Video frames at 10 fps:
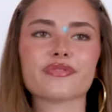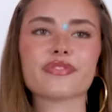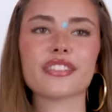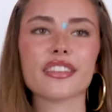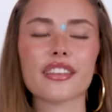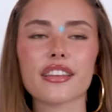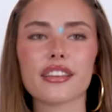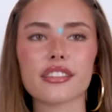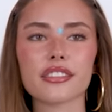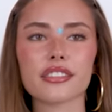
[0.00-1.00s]
Do you remember
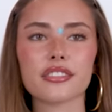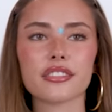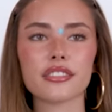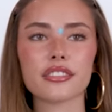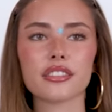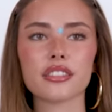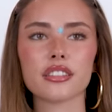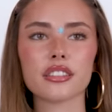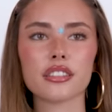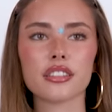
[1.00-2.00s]
when you were at Sillet
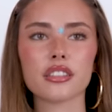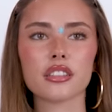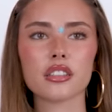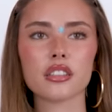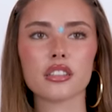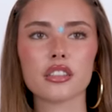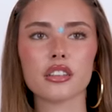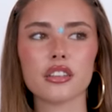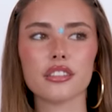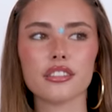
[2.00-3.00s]
6 years ago?
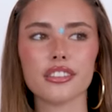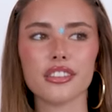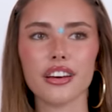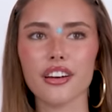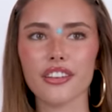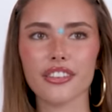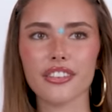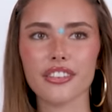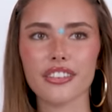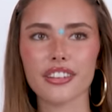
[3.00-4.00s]
No.
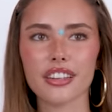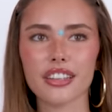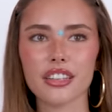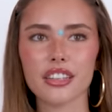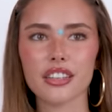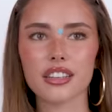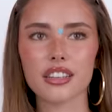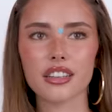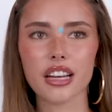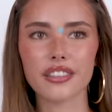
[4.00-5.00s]

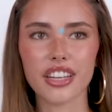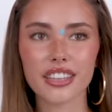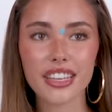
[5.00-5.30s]
I've done